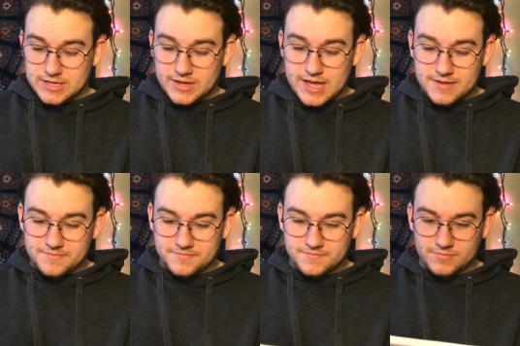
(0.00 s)
Okay.
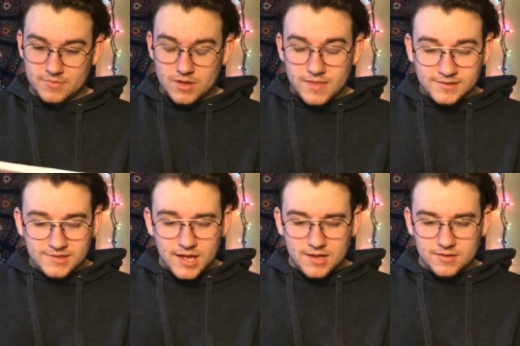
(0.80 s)
That's
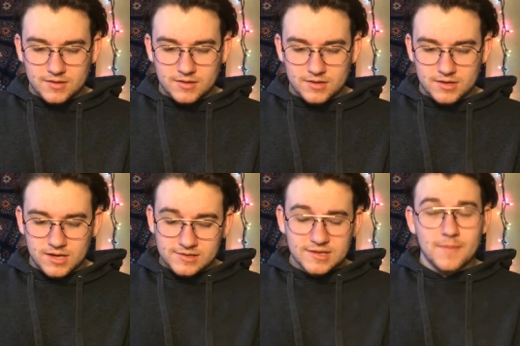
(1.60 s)
not.
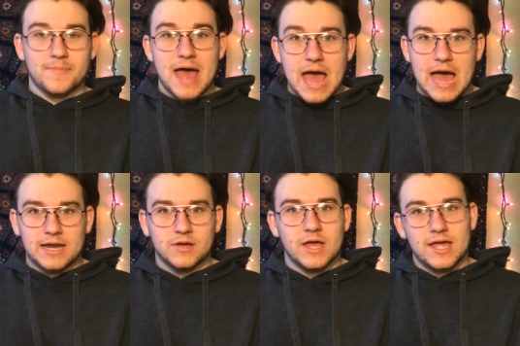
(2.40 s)
It's not
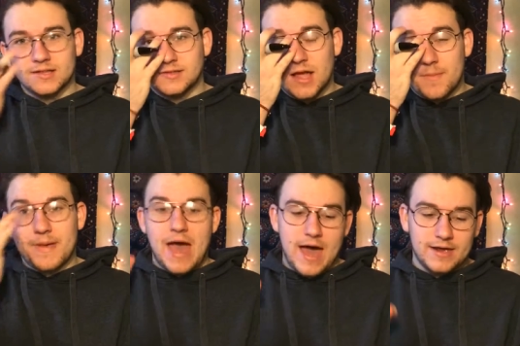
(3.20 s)
bad. Okay, it's not
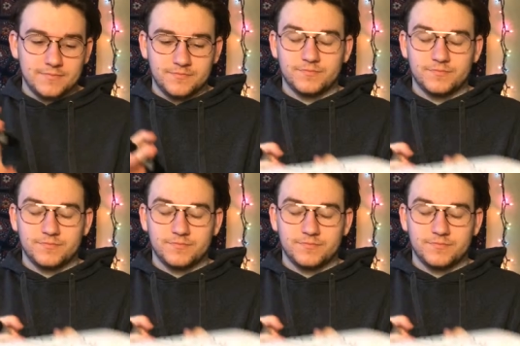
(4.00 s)
bad.